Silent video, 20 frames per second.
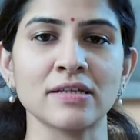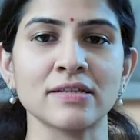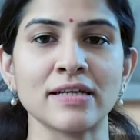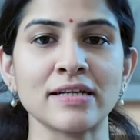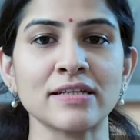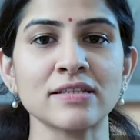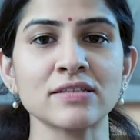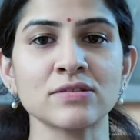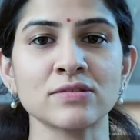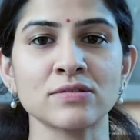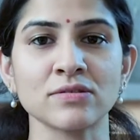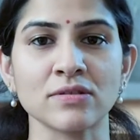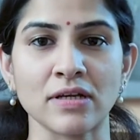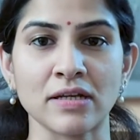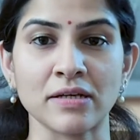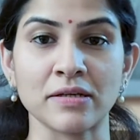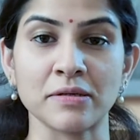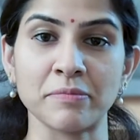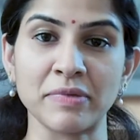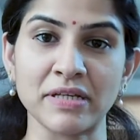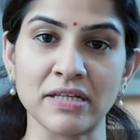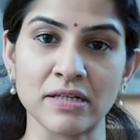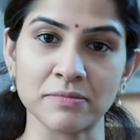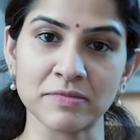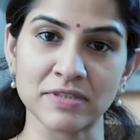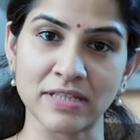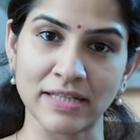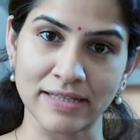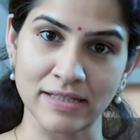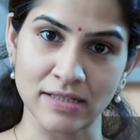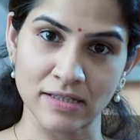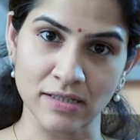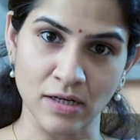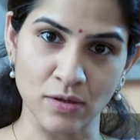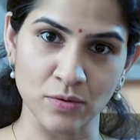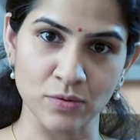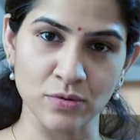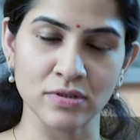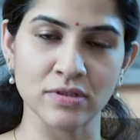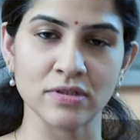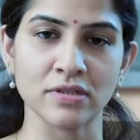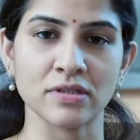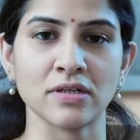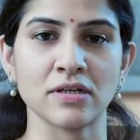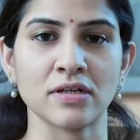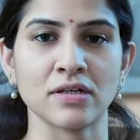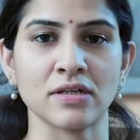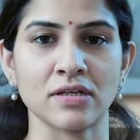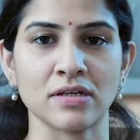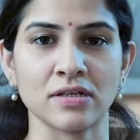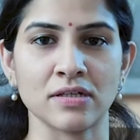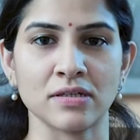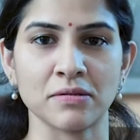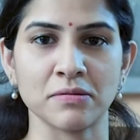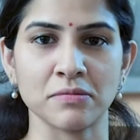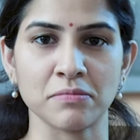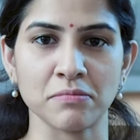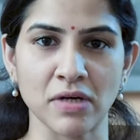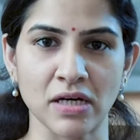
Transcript: that is, and it becomes like a round uh,